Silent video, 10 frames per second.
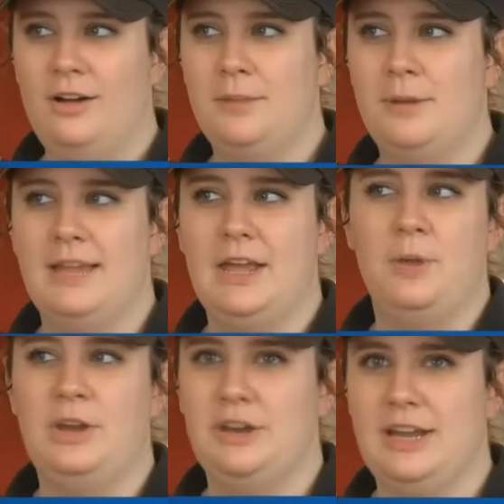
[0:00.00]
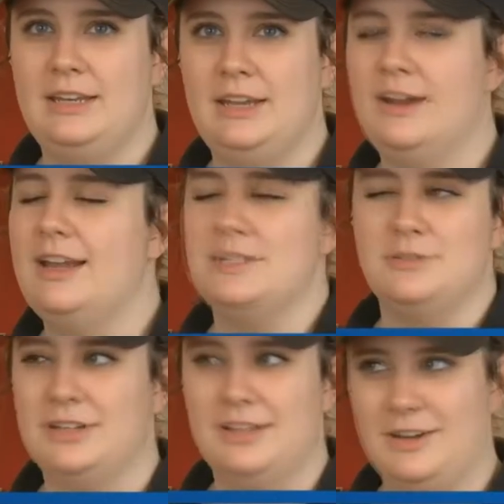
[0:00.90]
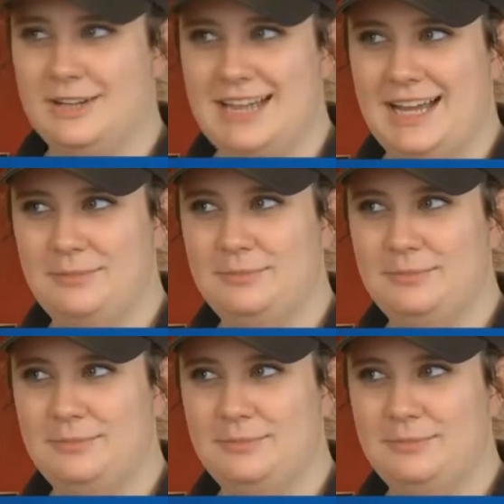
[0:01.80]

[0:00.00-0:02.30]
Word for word: long, but like when you're in here, it's a really long